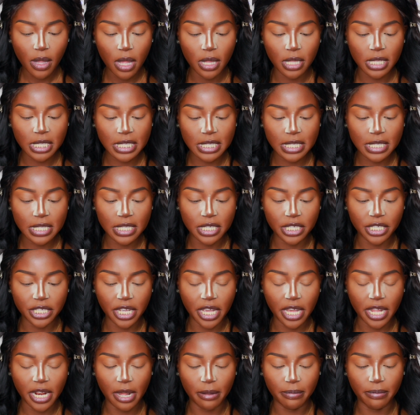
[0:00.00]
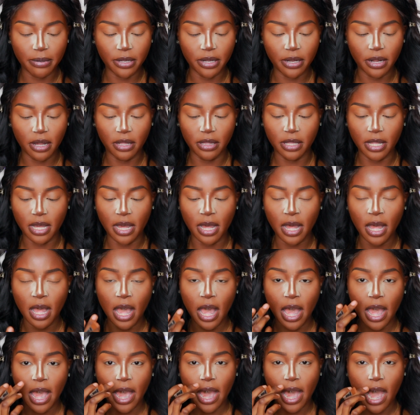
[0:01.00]
This is the shade I put on the
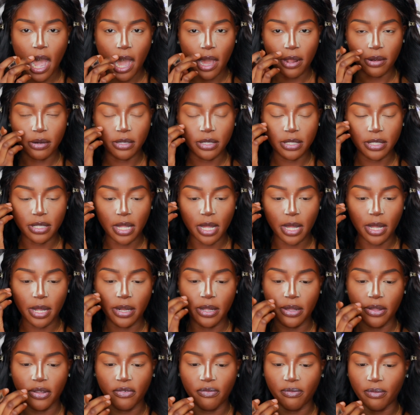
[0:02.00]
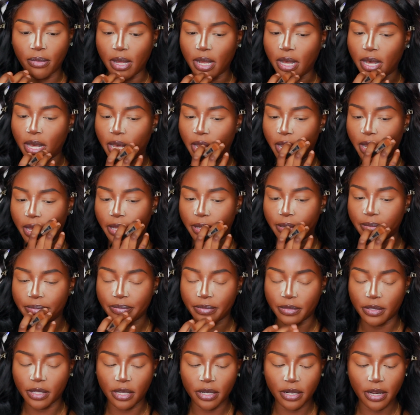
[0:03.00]
outer side of my
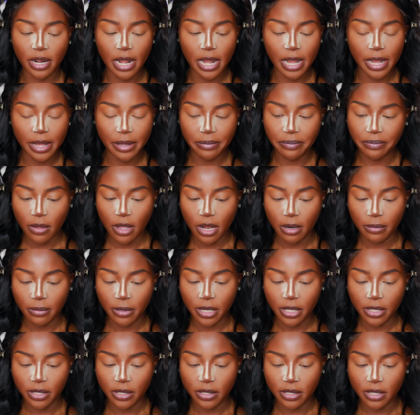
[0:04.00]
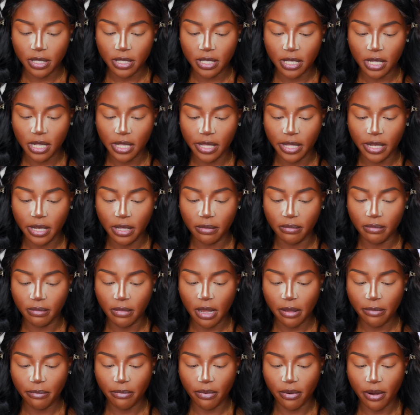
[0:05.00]
under eye, and I'm going to use this to clean up
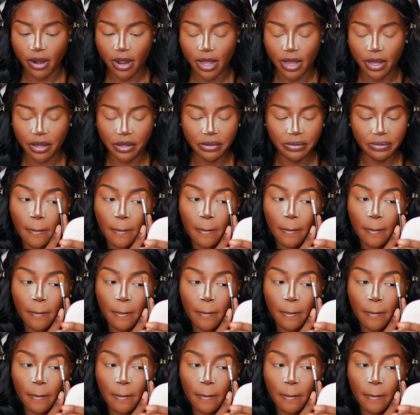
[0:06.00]
my brow.